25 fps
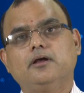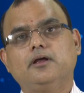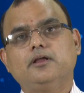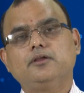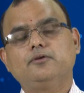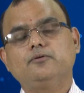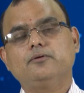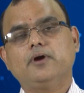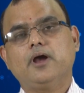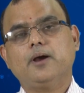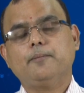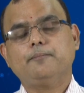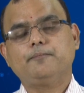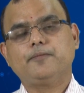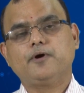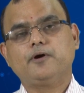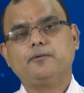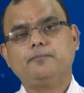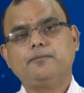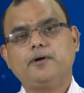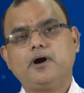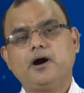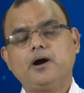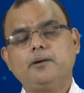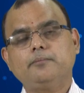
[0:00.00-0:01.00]
you have
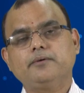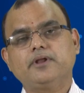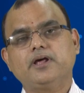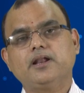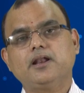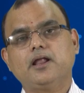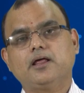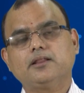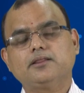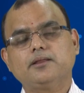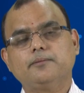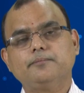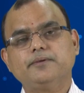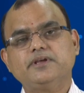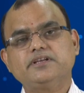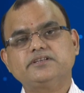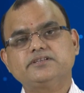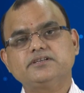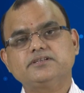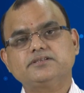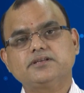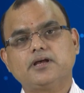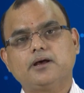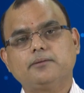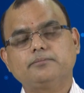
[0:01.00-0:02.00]
performed, and on the
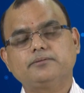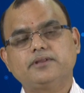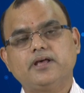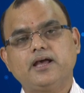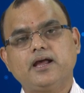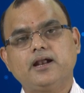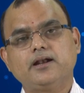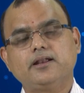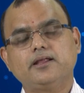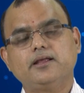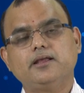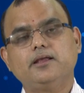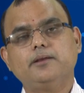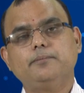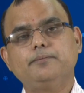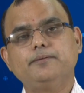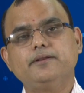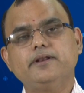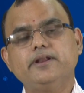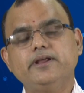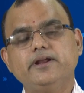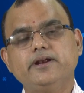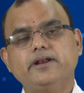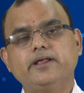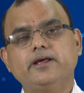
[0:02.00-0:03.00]
basis of that, if
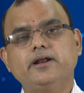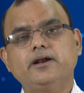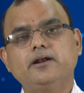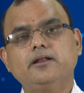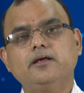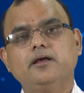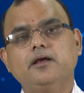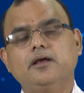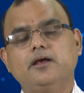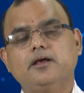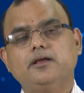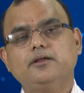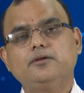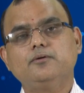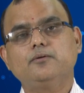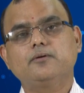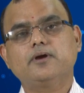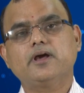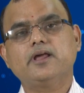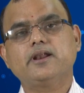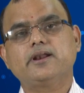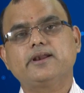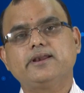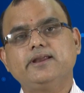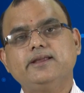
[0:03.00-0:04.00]
needed, you
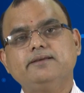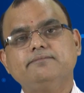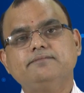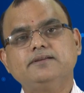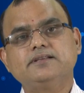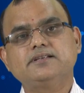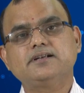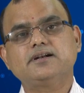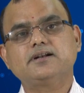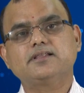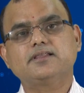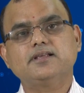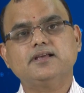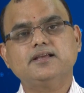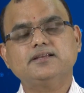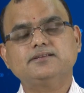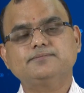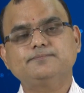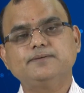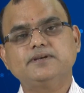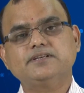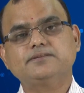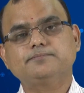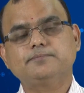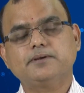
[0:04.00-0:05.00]
can revisit the
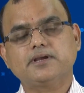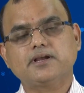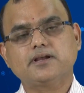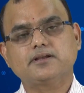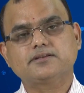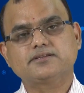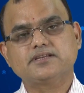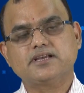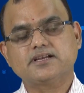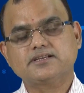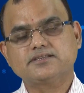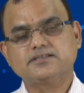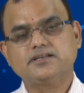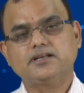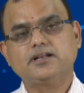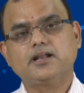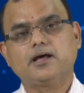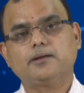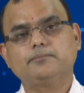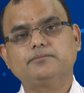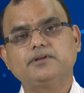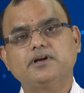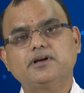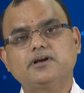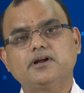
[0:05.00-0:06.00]
specific section
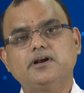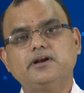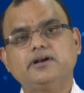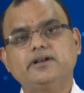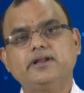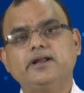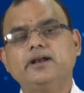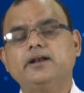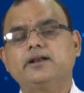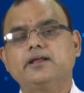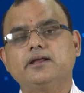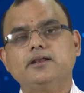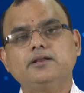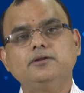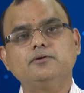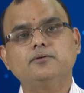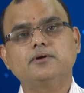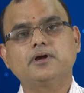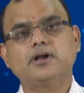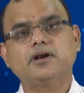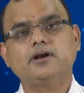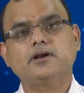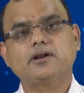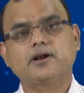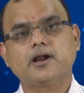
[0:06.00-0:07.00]
of the content and you
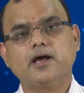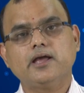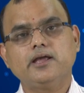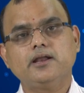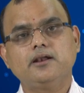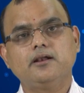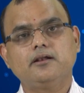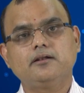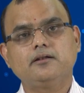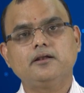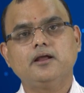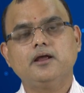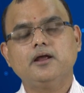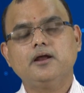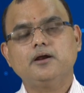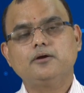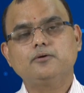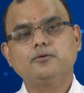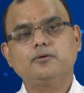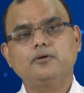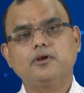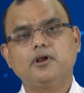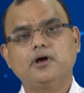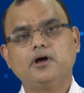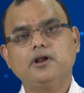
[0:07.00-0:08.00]
can try
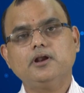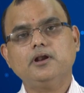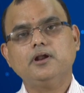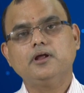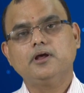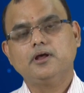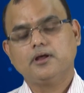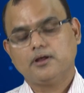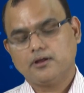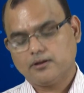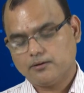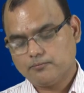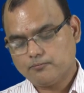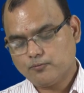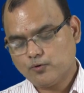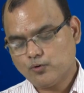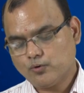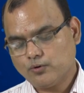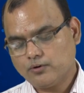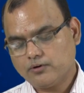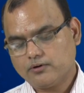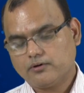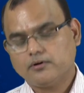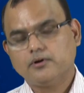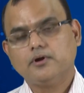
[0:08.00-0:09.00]
to learn
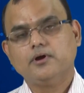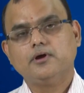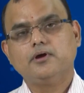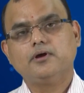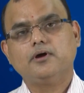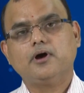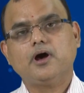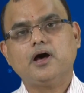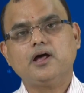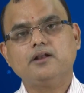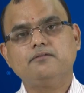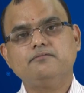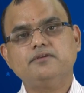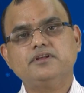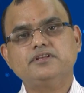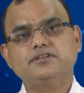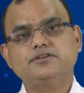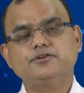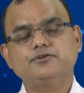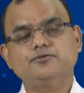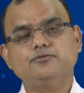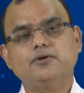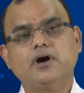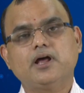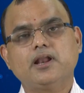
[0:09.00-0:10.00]
more on
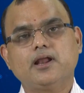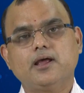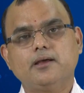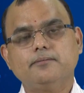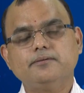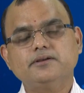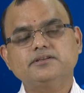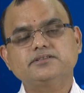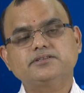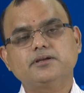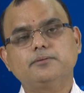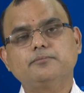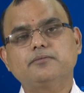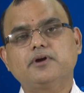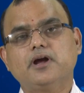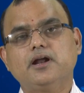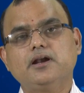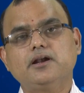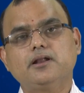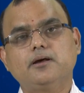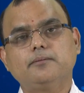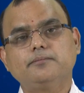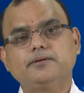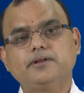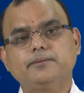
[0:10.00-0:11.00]
which you are having some
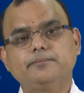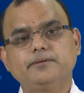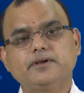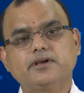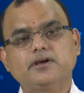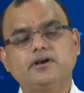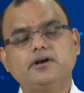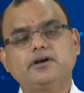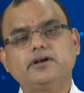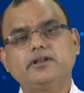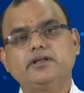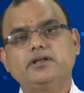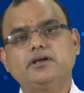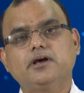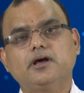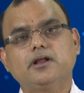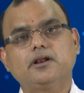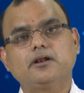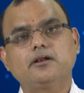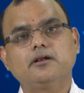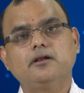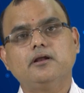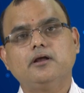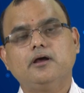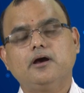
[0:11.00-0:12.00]
kind of difficulty
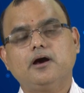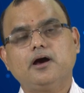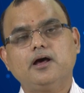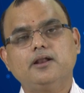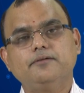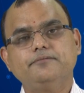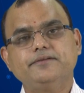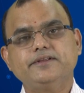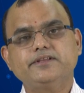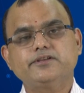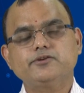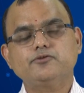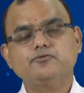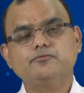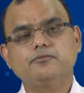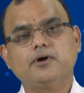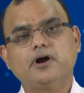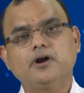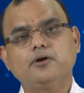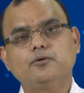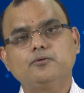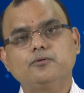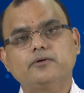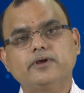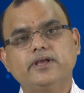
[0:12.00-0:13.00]
or on which you
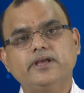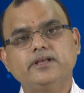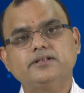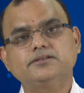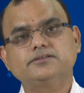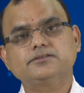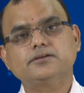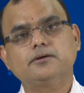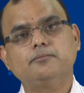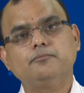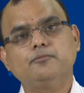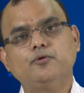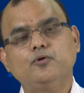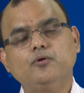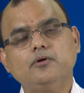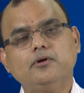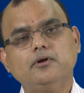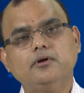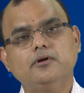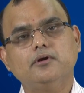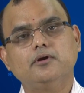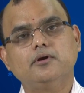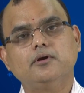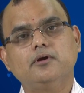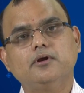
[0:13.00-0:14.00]
want to gain some more
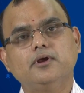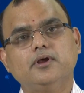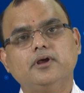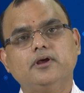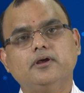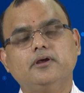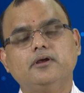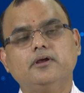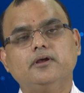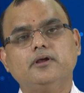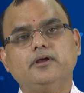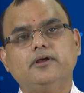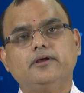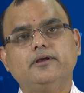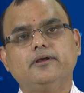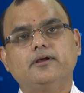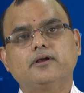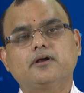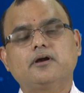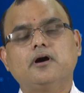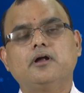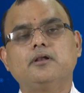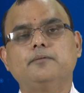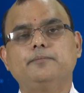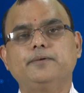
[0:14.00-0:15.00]

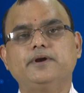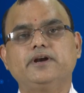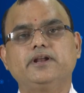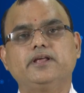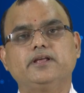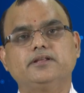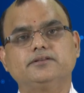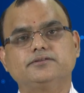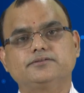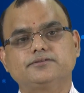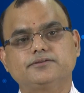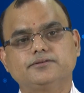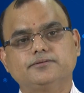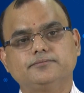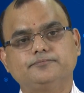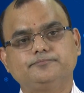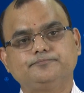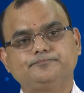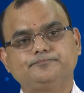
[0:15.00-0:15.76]
confidence.